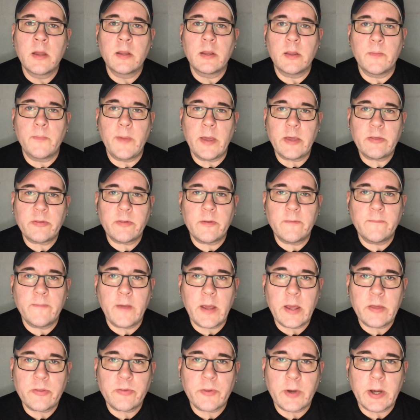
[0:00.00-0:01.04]
The best
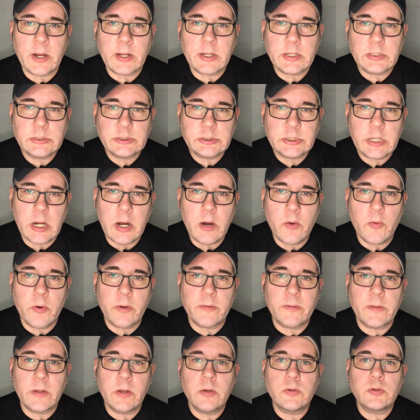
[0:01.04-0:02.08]
advice that I could share
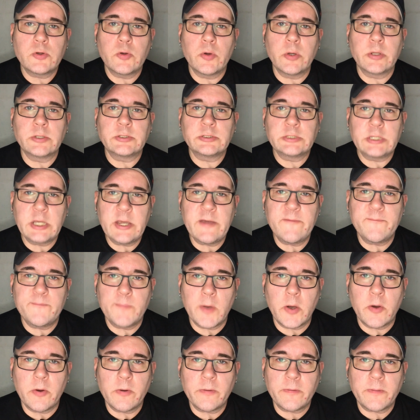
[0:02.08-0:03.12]
with you to achieve
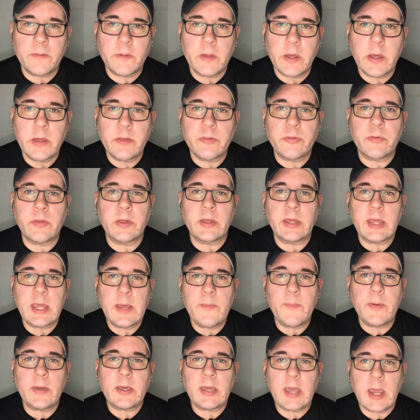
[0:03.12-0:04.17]
both is to
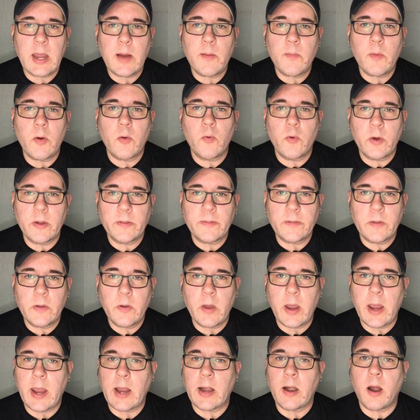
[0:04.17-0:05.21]
keep a camera with
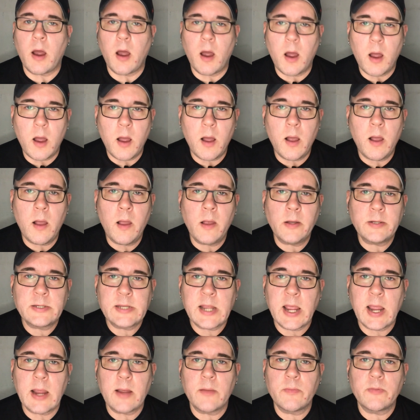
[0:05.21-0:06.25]
you at all
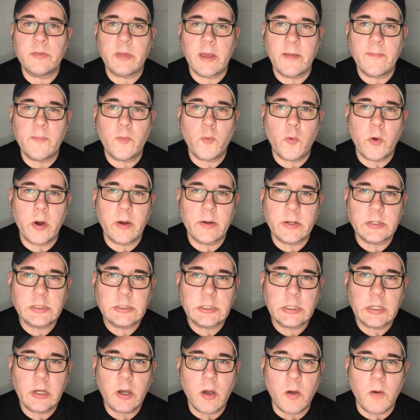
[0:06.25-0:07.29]
times everywhere that
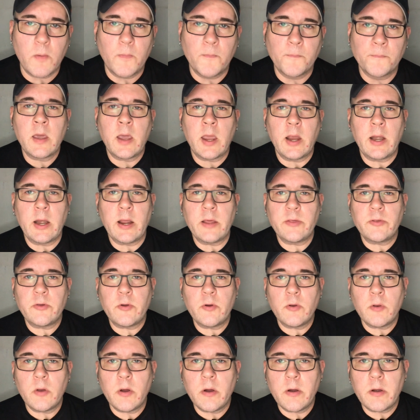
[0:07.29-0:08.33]
you go. And as
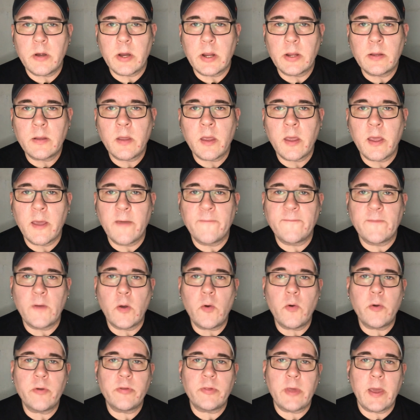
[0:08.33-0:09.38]
you're learning, if you
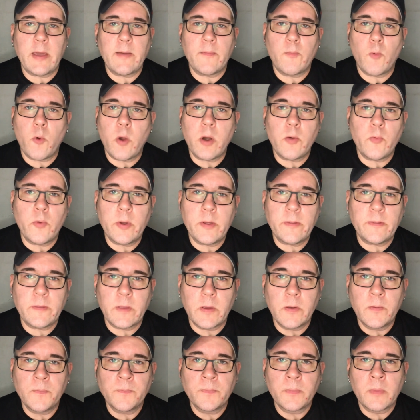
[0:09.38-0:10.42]
always have one with
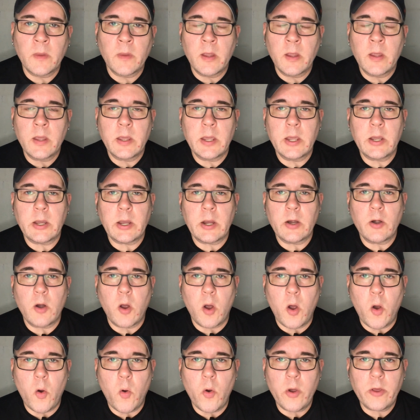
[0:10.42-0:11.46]
you, you can
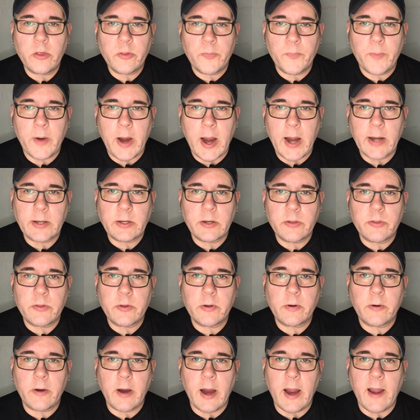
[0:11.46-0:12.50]
always practice
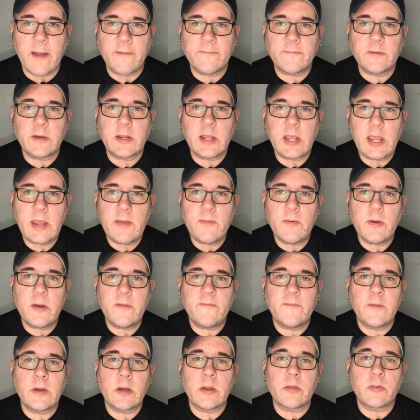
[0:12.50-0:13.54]
your craft, even
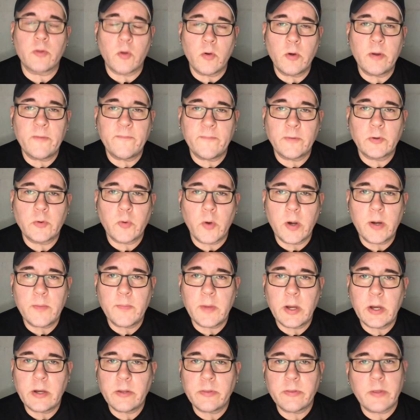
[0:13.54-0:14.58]
if it is only for 20
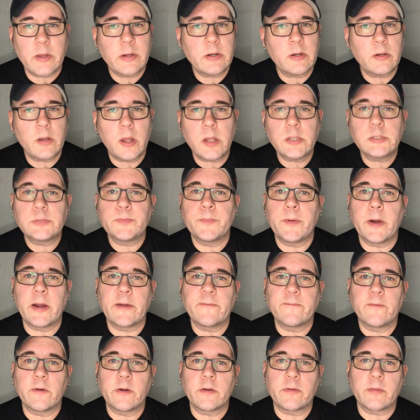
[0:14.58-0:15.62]
minutes on your lunch
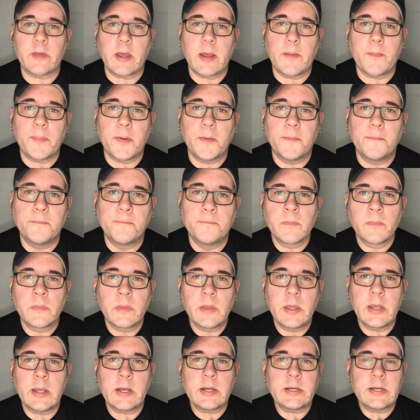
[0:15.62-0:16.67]
break, for example.
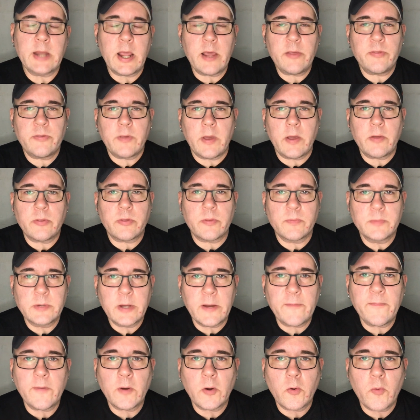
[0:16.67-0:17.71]
You can test out some
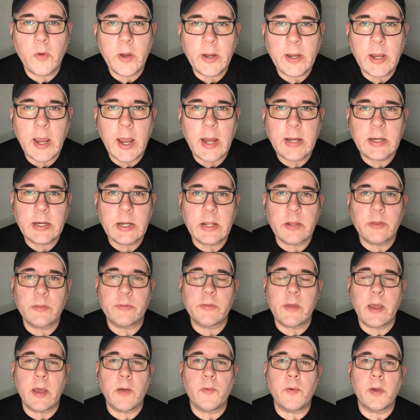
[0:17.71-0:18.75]
different quick
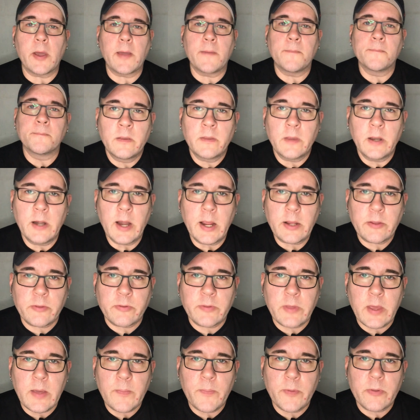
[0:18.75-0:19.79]
ideas that way. The
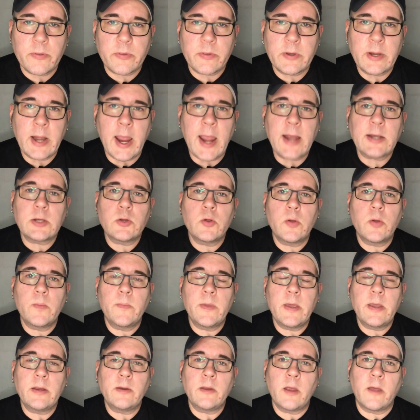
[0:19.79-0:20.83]
next tip is not to
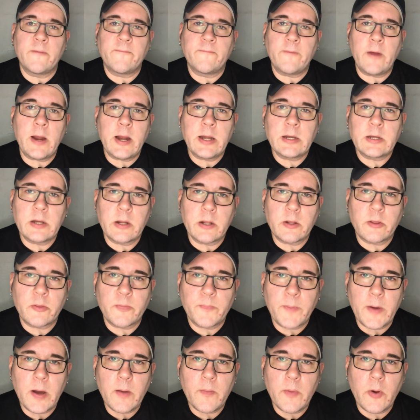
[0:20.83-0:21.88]
be afraid to
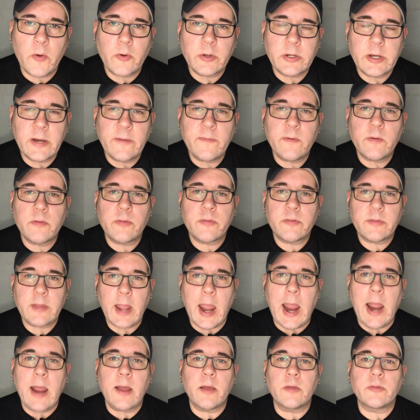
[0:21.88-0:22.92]
experiment with different
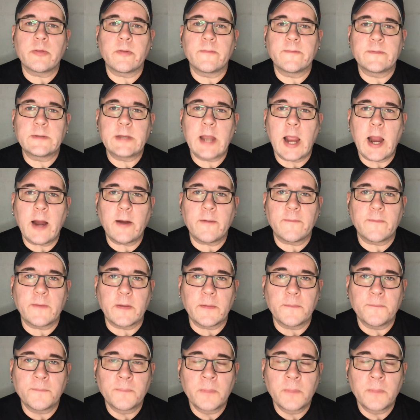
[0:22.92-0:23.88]
styles of photography.